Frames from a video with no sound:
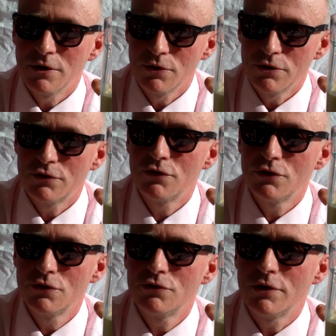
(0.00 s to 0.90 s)
Go to
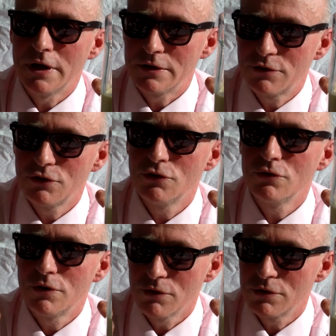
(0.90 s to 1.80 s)
two, take
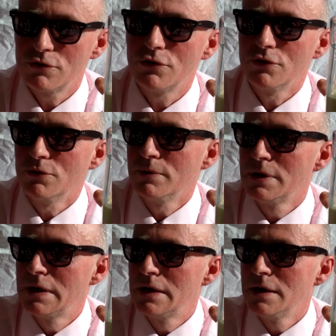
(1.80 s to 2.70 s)
two, go to two.
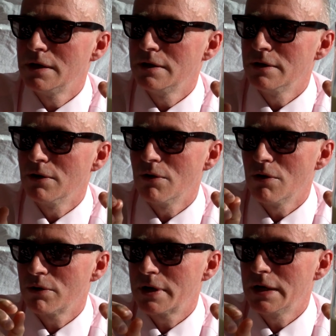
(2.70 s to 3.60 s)
You know,
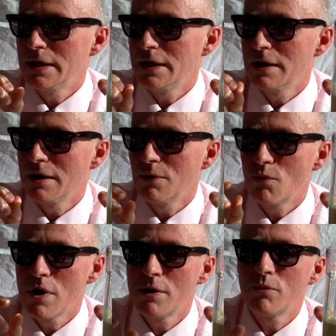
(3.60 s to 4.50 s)
okay,
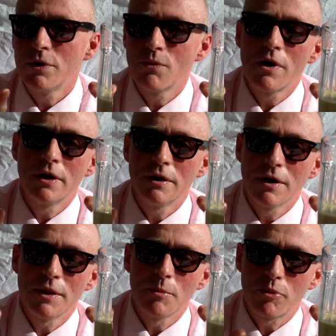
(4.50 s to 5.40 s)
one, we want you
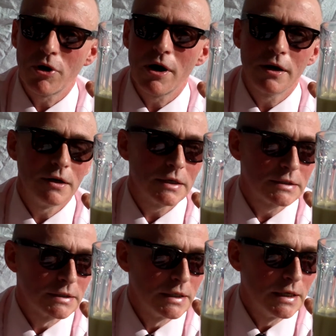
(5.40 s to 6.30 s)
on the
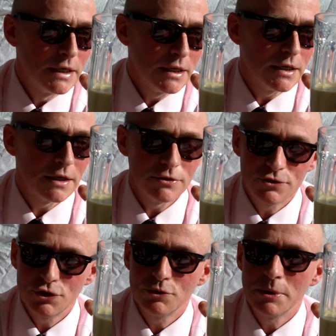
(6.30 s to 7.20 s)
product.
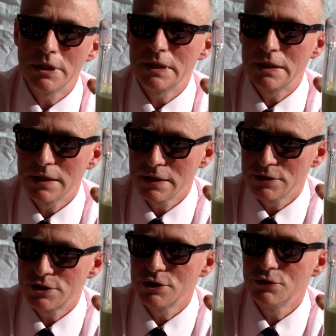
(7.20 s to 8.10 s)
Zoom in, get a
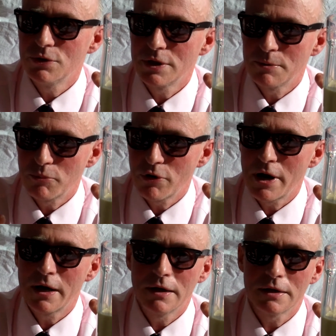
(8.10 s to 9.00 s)
CU on the
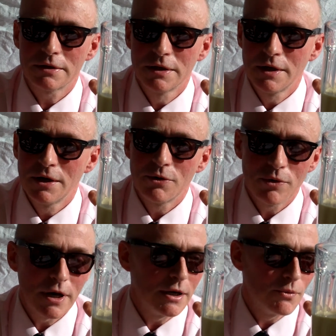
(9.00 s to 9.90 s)
product.
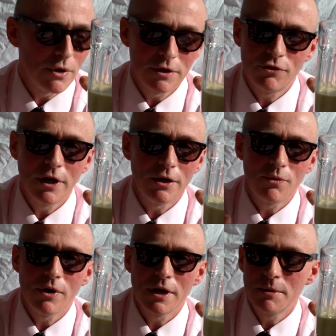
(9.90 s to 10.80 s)
Ready, one,
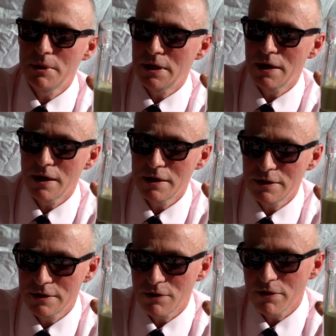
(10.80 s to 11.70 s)
take one. I mean, I
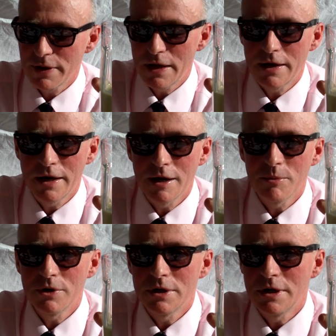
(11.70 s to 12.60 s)
did all that
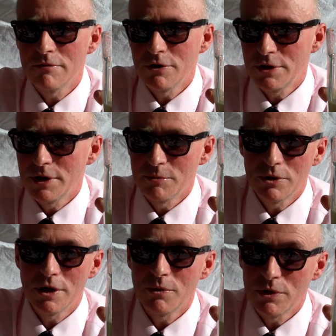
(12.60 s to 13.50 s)
hammered and everything,
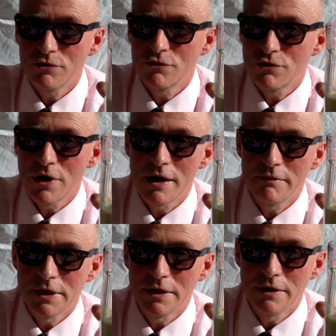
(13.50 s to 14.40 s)
but I wasn't
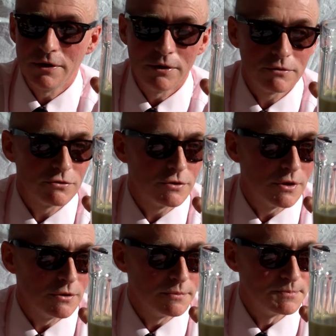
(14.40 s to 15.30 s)
driving, you know,
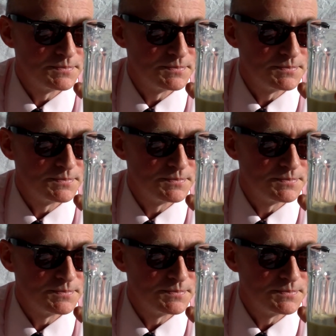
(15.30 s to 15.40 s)
so.